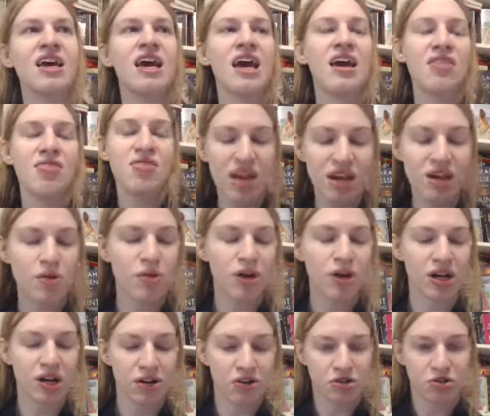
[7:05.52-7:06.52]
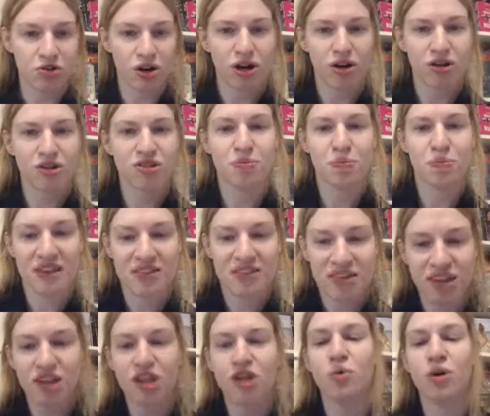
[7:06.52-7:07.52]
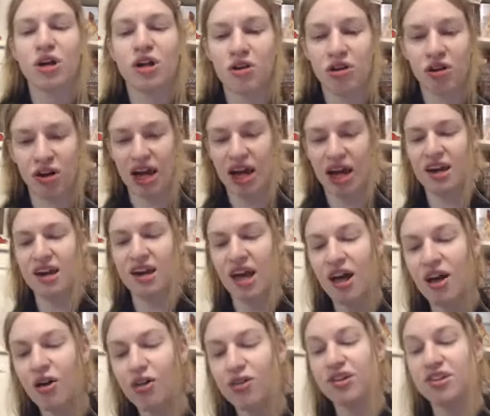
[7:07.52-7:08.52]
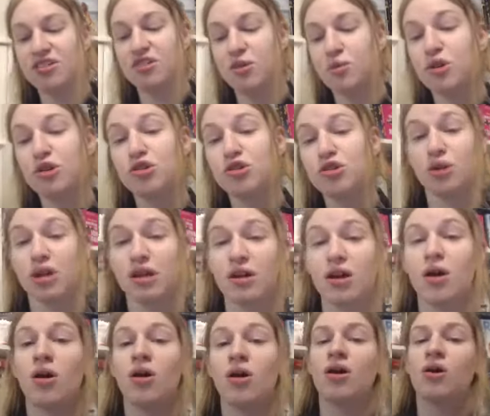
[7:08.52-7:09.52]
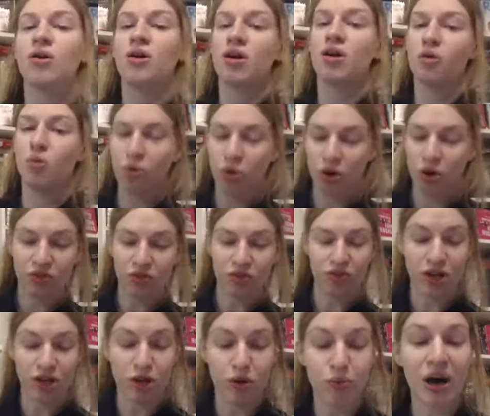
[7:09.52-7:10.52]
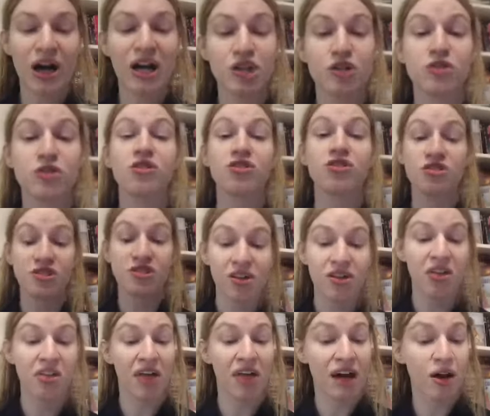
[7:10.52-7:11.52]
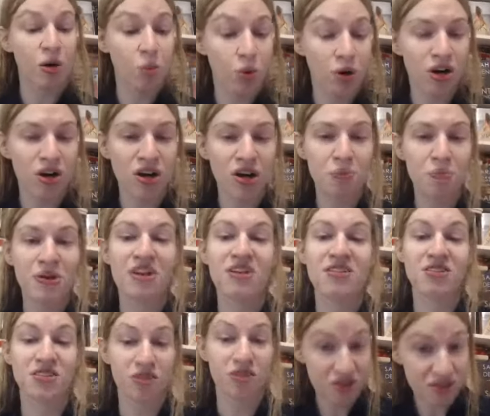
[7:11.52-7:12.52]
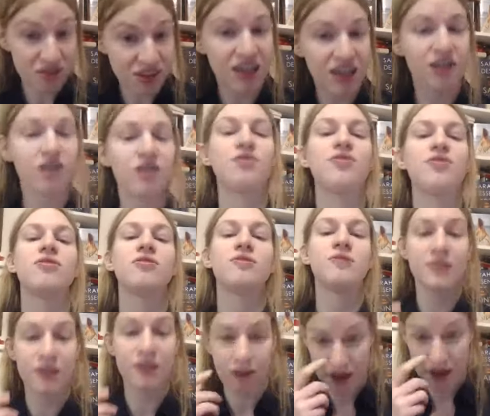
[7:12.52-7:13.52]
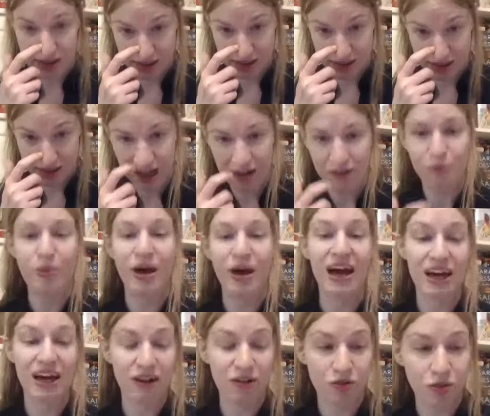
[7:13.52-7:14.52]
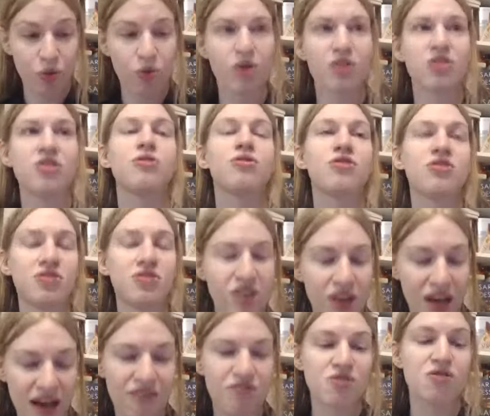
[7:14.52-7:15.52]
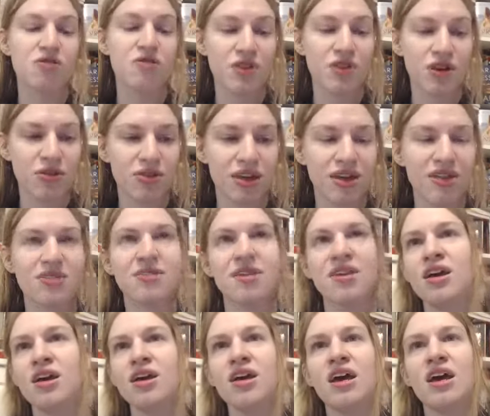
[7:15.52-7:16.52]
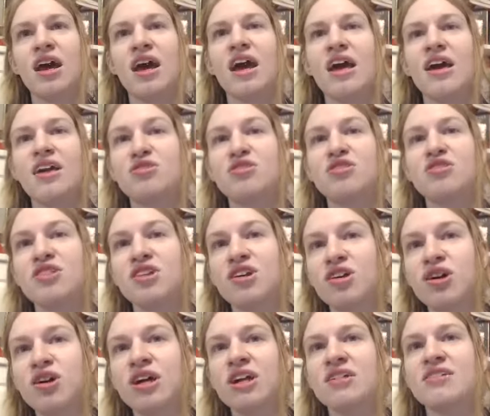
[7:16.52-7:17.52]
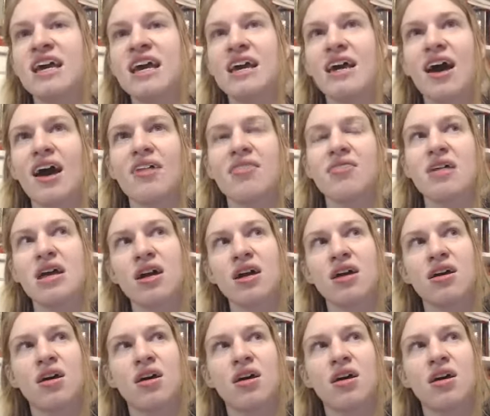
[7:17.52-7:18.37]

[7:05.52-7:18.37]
then you want a ghostwriter. It's basically you want your hand held and someone doing work for you. Mind you, there's still a lot of work because there is the interviews. There is a lot of back and forth. You'll still have to review things. It's still going to take, I think,